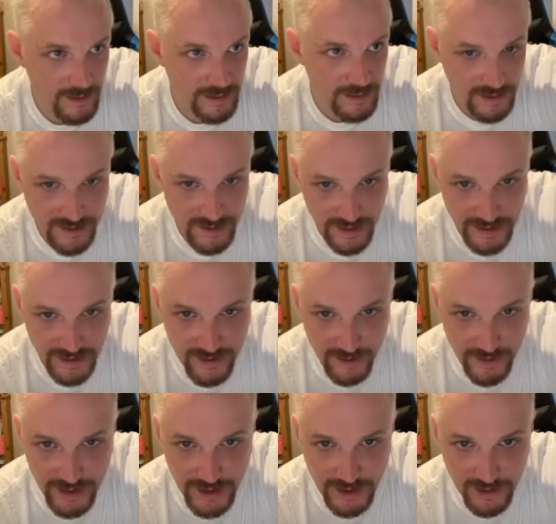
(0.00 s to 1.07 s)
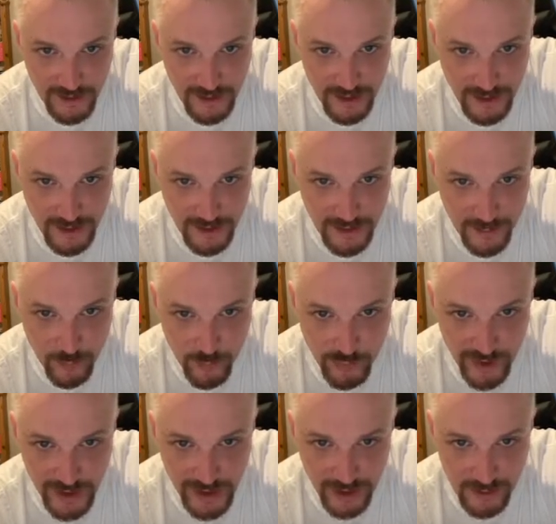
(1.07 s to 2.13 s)
You see this on here? Look,
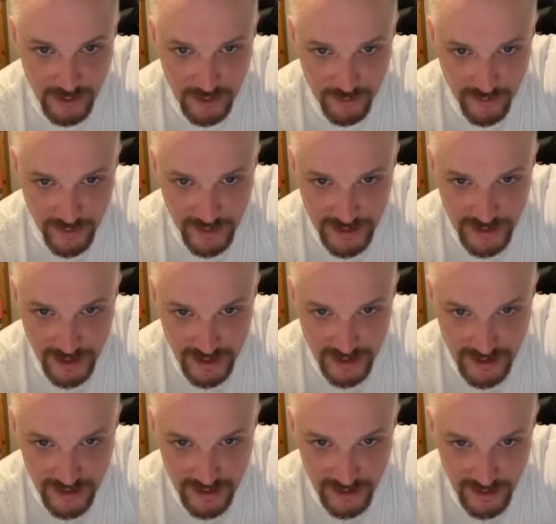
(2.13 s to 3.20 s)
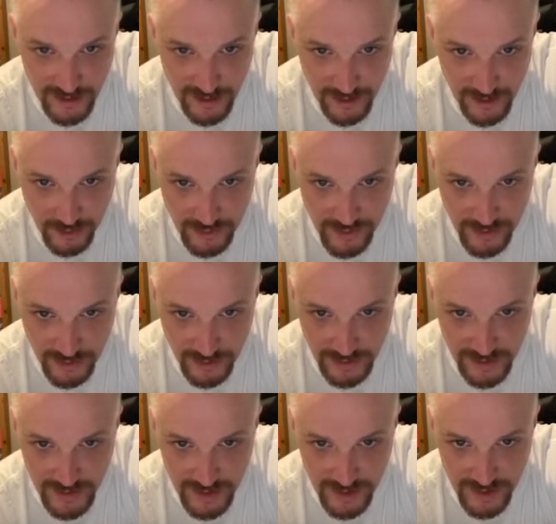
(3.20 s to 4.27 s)
breakout, retest,
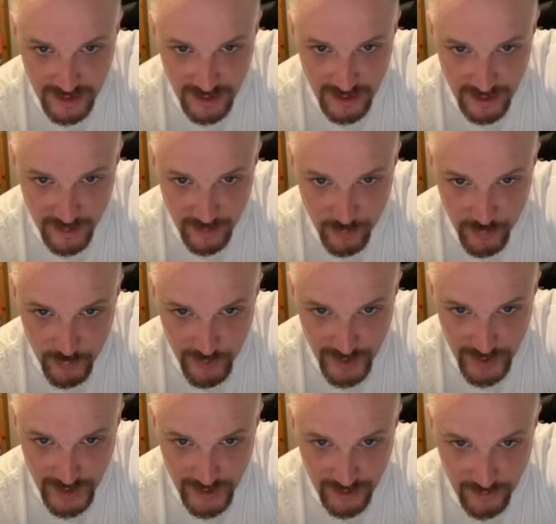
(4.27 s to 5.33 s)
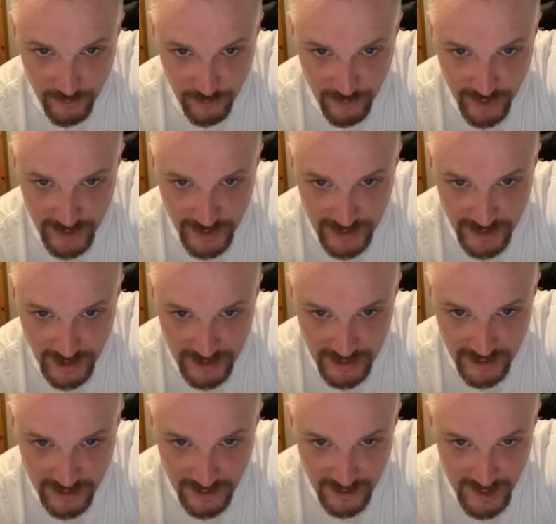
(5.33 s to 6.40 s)
consolidation, break, retest,
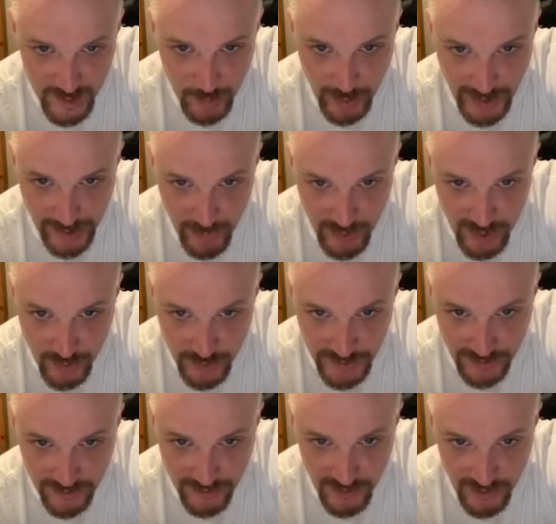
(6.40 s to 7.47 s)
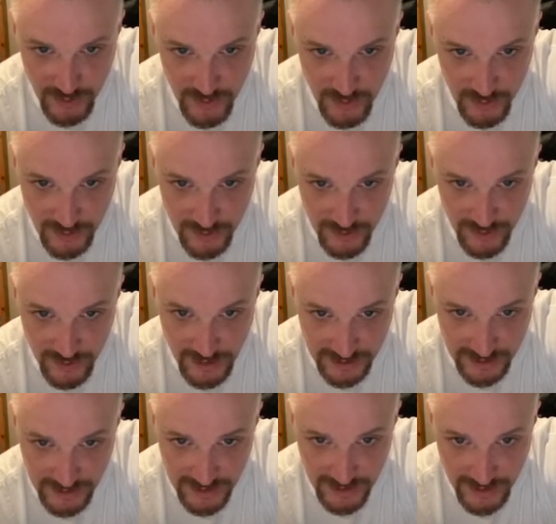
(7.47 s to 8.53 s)
spike between the two zones. Look at that.
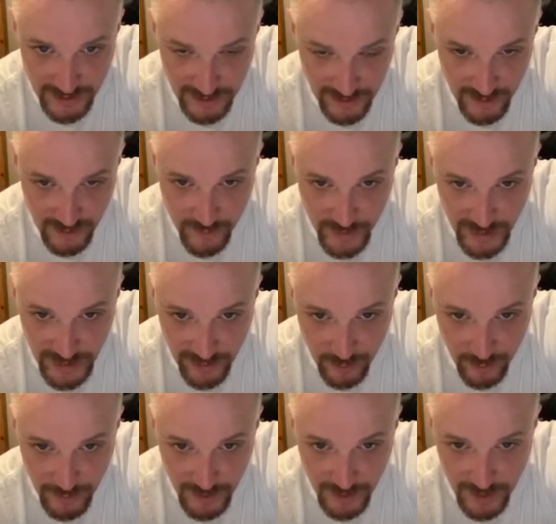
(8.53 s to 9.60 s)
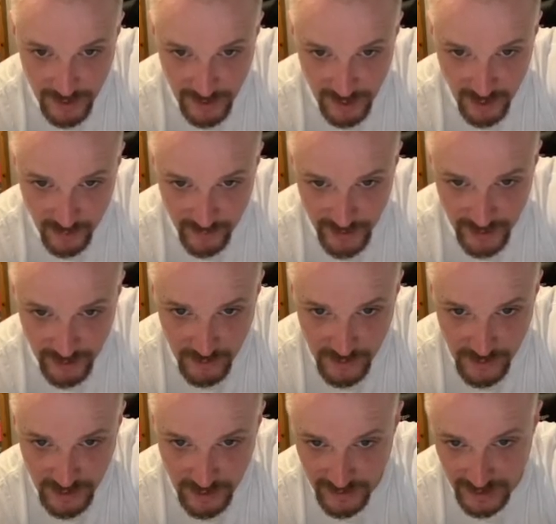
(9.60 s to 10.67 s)
Couldn't make it up. Come down.
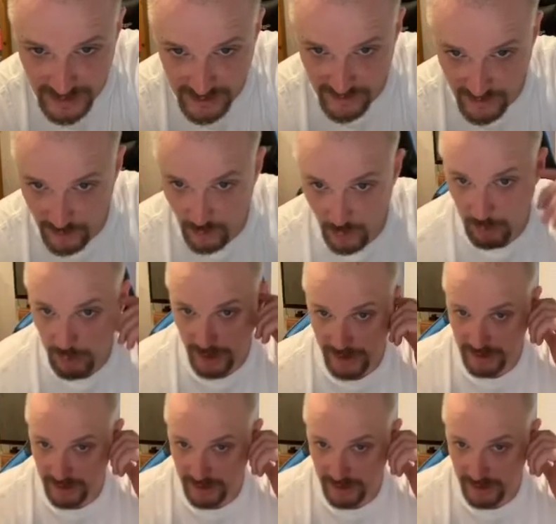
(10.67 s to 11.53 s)
That's the low point.